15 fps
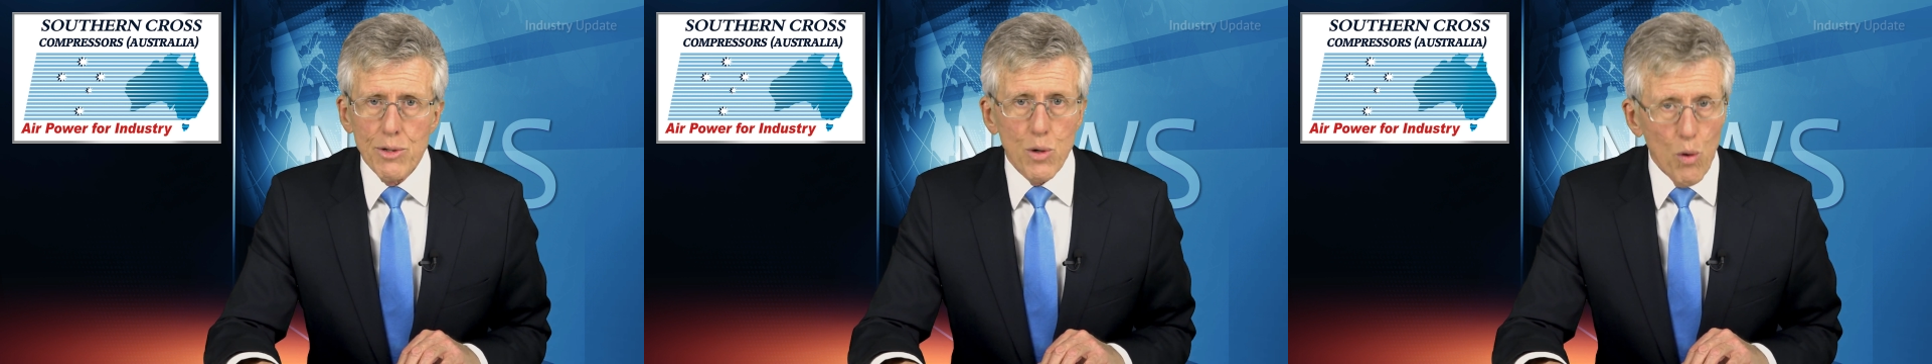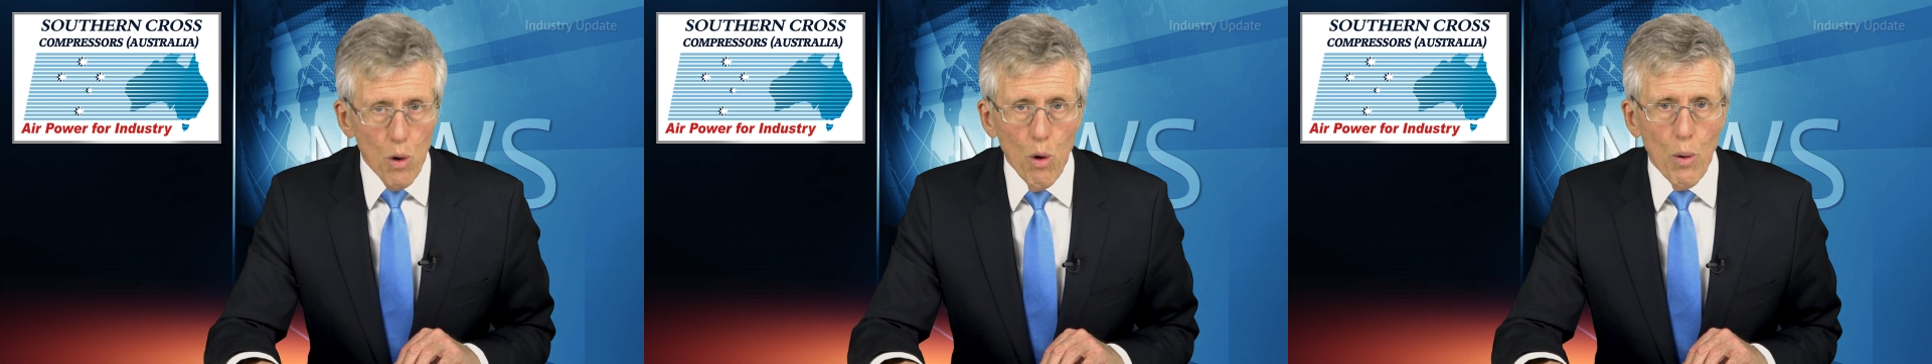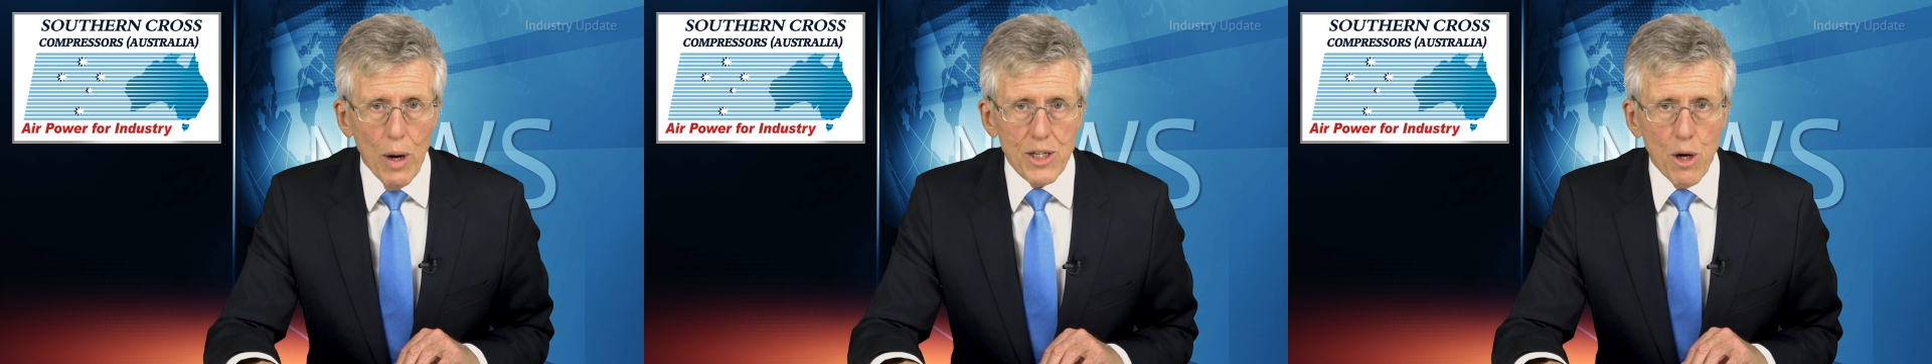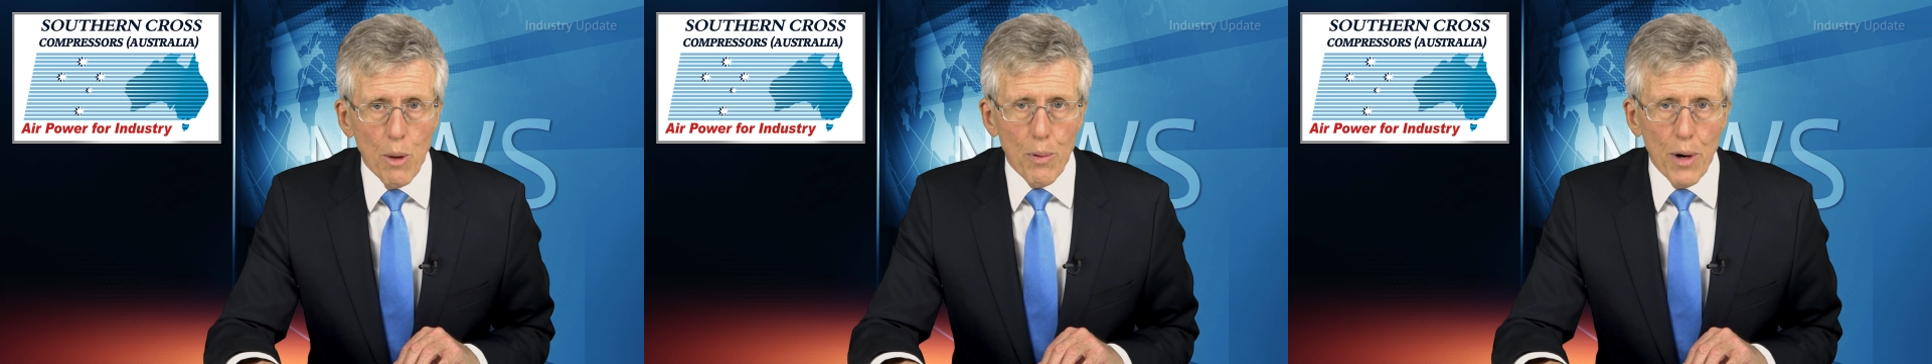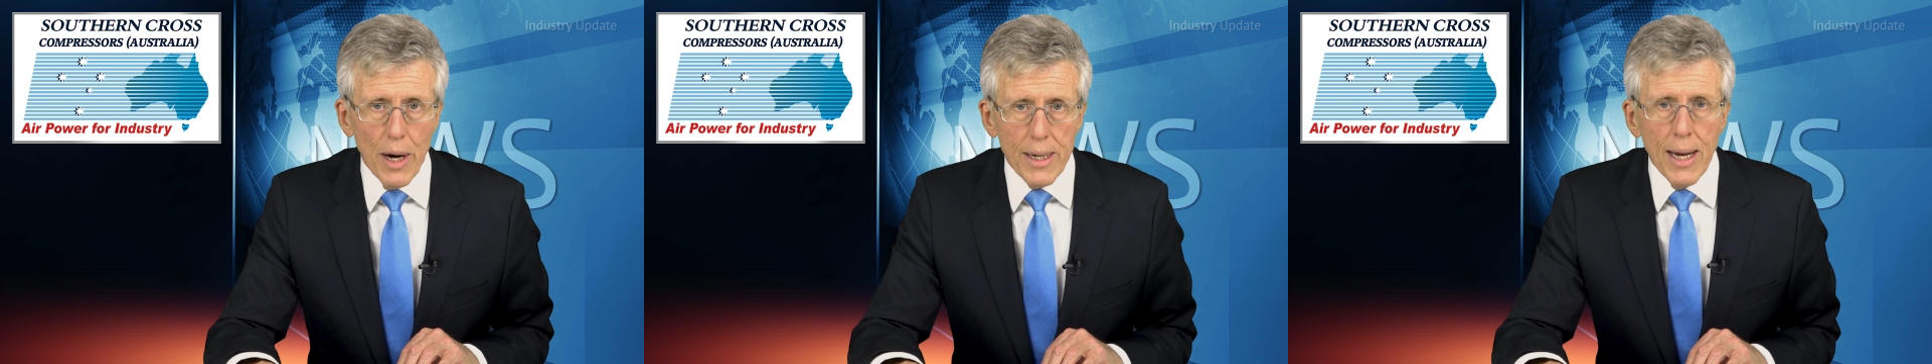to always
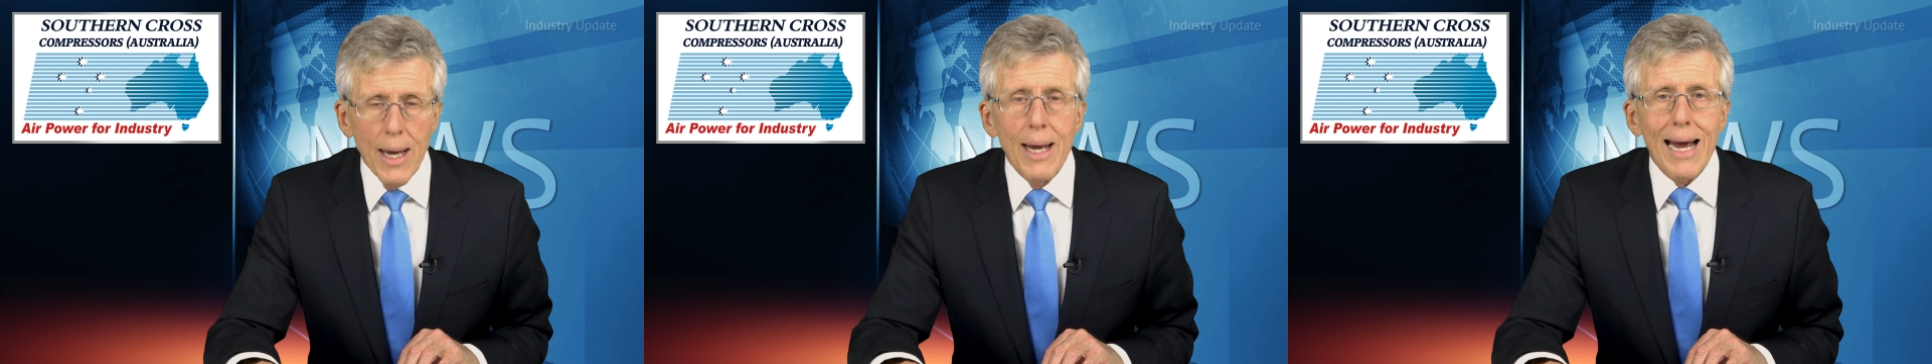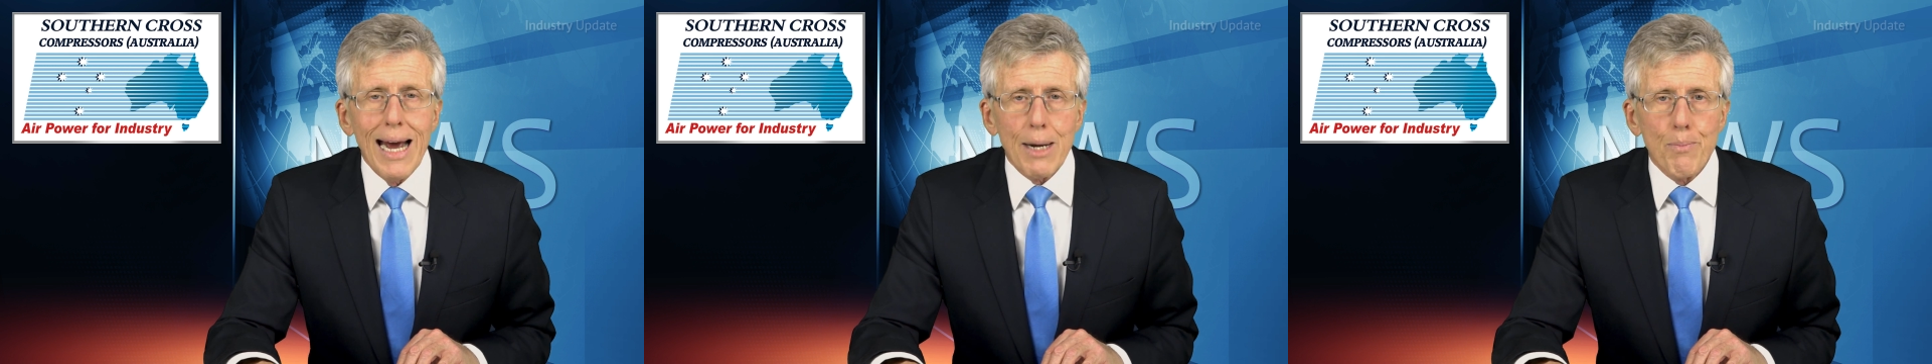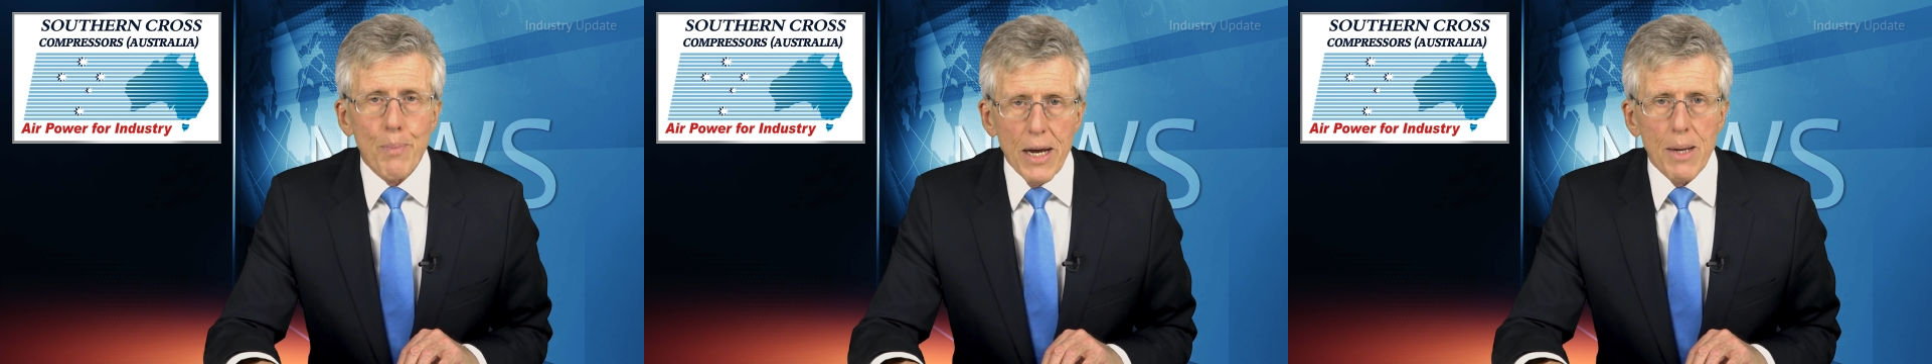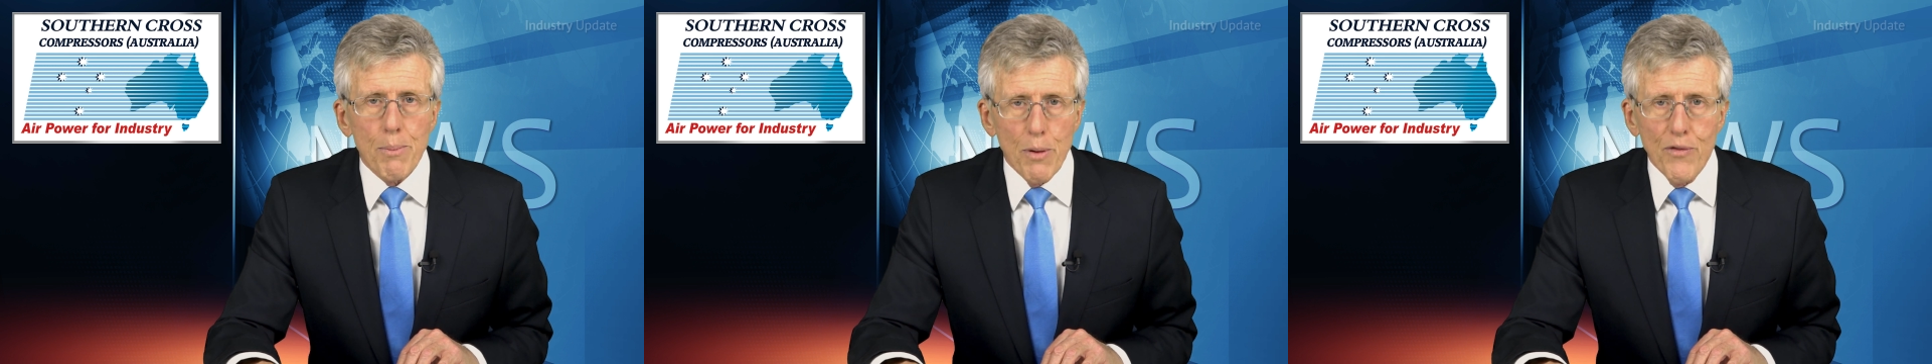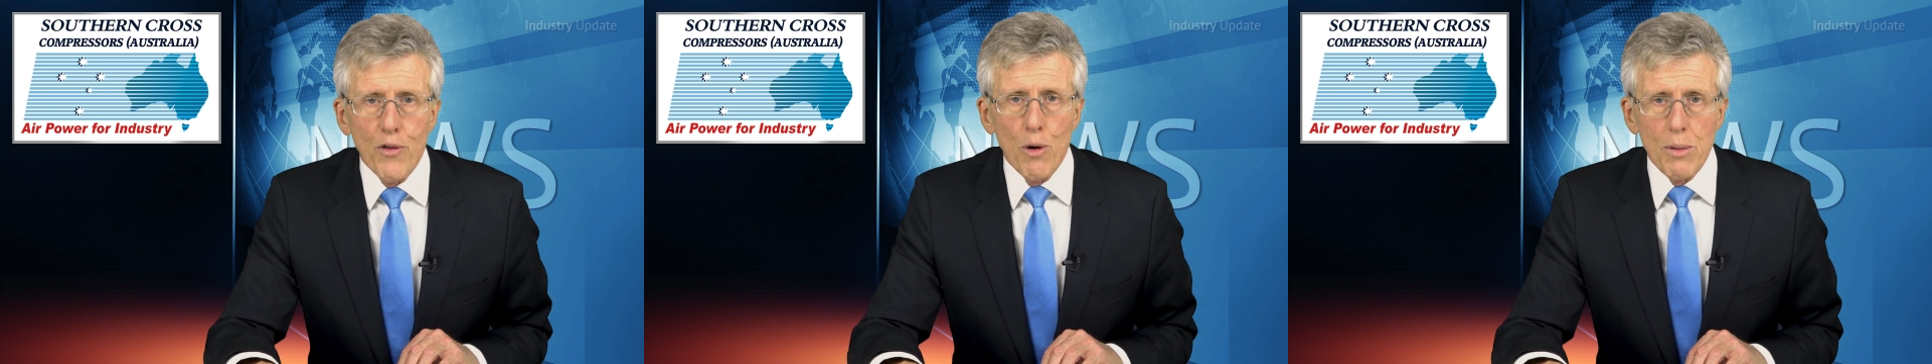operate at peak
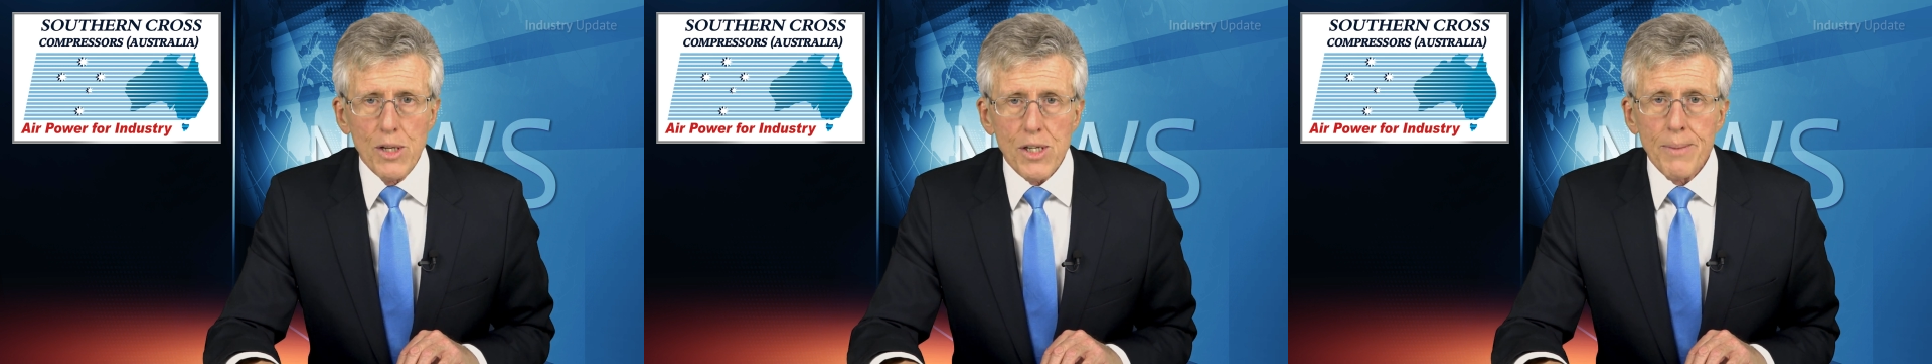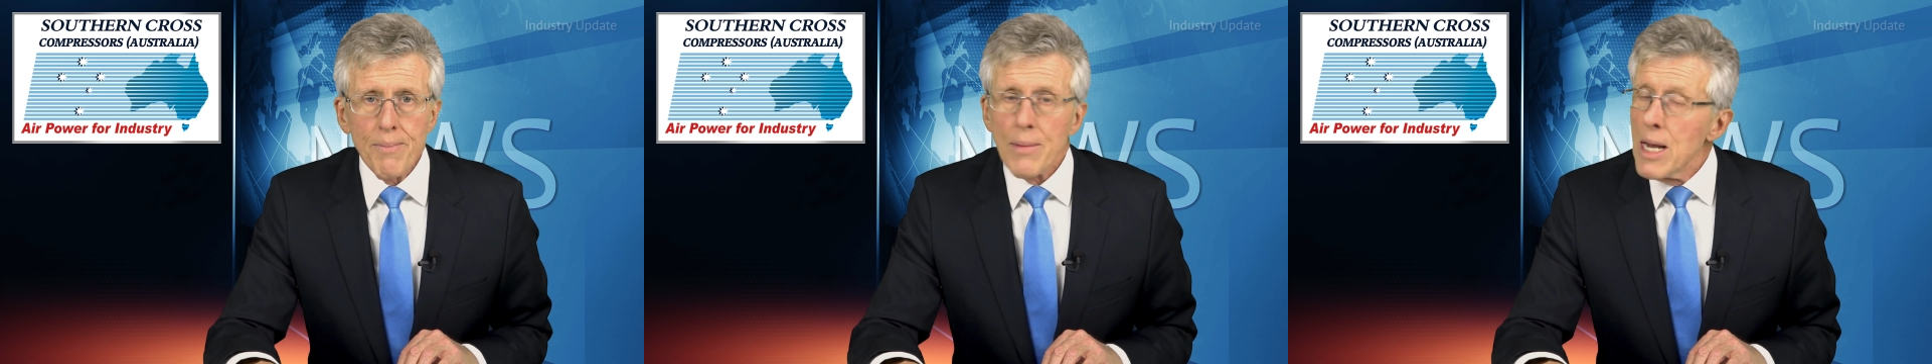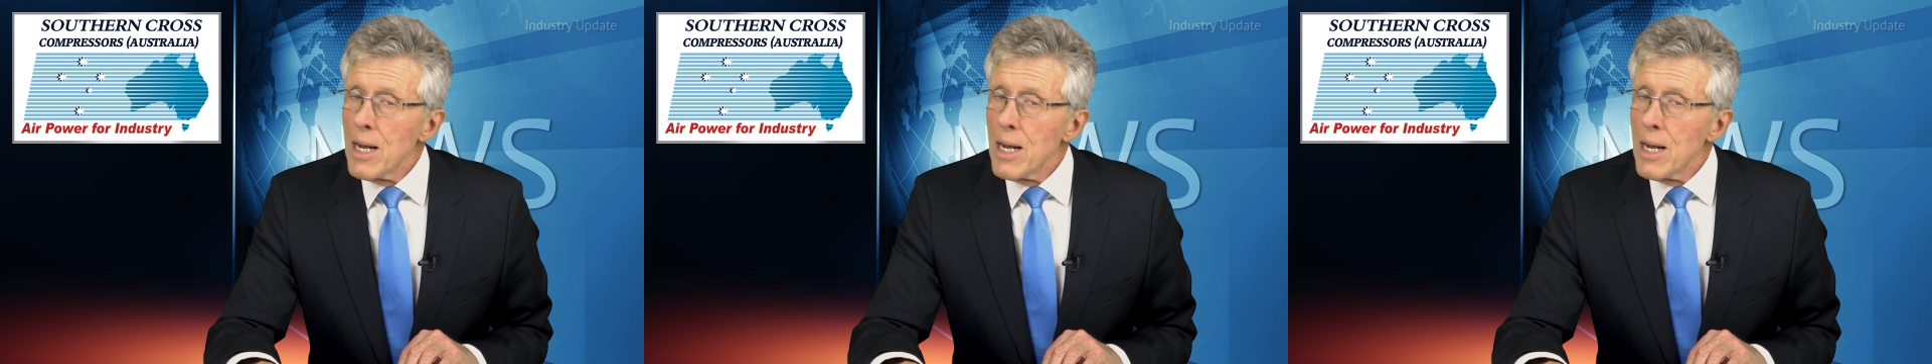performance.